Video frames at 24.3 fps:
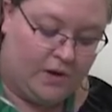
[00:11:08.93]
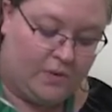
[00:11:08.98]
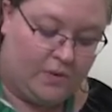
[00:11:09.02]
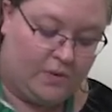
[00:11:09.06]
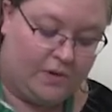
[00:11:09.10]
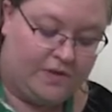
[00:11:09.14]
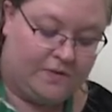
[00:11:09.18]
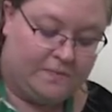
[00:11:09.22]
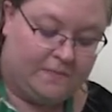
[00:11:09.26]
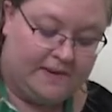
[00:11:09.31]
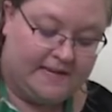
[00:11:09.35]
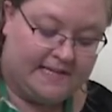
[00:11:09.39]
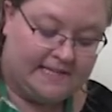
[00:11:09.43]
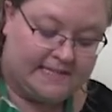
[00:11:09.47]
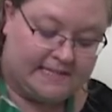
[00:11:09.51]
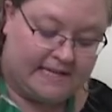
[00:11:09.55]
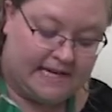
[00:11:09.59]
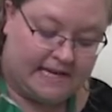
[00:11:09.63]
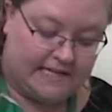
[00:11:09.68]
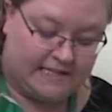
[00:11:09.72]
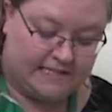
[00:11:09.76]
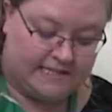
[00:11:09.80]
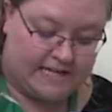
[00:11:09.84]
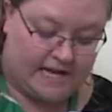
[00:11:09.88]
With
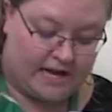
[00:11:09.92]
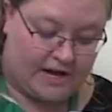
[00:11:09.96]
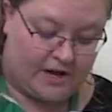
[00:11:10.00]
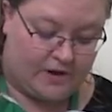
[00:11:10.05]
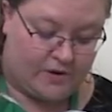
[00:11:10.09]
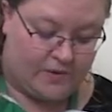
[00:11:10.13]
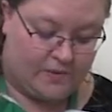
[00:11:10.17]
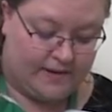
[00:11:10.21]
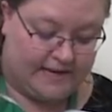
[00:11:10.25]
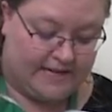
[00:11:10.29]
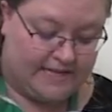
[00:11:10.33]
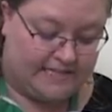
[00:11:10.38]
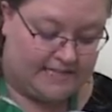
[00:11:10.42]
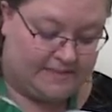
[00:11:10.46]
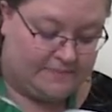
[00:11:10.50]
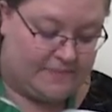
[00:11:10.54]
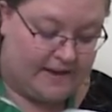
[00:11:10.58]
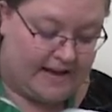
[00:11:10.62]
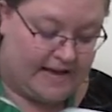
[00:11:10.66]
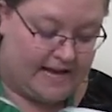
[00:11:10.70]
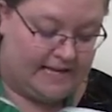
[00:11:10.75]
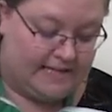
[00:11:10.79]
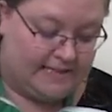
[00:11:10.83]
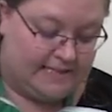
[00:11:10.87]
biscuit dough, it's
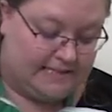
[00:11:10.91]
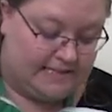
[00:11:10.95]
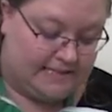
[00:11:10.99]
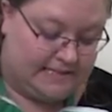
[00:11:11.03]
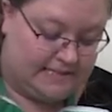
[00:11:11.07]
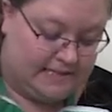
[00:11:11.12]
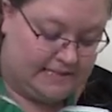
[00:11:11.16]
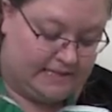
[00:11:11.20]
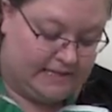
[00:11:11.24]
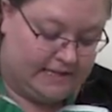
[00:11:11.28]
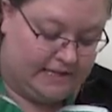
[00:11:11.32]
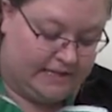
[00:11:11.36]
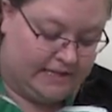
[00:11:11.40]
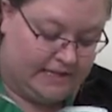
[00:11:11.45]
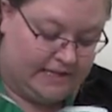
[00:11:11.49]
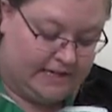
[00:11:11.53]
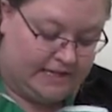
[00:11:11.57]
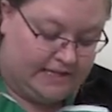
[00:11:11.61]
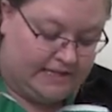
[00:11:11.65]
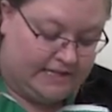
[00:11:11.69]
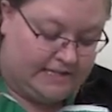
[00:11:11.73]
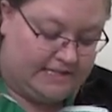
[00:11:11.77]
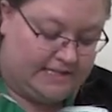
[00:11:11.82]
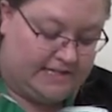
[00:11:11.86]
best
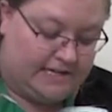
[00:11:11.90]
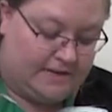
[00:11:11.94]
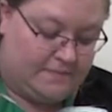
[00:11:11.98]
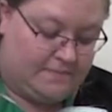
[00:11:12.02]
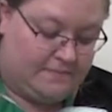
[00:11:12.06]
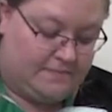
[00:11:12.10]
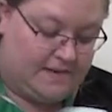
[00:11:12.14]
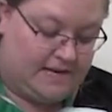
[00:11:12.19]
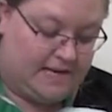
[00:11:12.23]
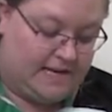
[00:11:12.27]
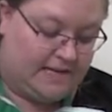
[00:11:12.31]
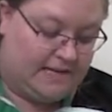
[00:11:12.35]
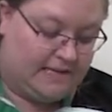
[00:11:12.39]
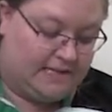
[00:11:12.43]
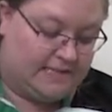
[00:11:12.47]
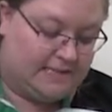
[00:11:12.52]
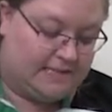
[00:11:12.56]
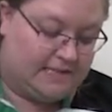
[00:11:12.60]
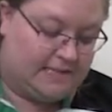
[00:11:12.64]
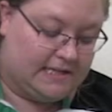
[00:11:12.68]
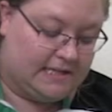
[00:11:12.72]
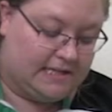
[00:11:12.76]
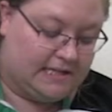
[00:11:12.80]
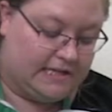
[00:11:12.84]
to
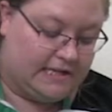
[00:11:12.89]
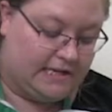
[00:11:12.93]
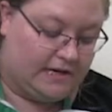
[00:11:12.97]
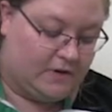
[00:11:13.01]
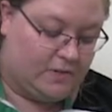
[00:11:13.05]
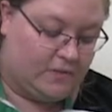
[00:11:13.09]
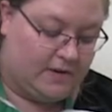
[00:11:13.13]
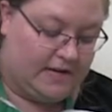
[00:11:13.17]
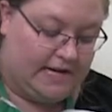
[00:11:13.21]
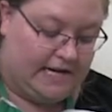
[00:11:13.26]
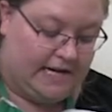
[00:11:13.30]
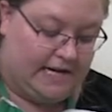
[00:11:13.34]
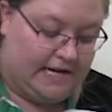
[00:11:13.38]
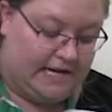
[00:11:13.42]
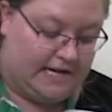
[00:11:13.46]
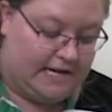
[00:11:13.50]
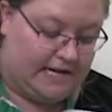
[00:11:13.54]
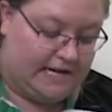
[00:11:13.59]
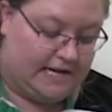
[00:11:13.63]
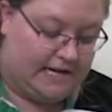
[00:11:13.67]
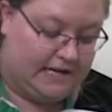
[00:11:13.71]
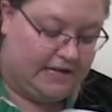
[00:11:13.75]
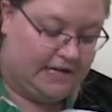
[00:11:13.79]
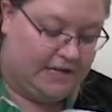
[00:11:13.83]
mix the liquid
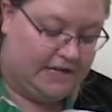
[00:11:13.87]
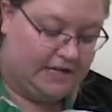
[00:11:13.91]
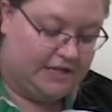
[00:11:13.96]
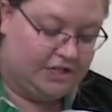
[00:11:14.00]
in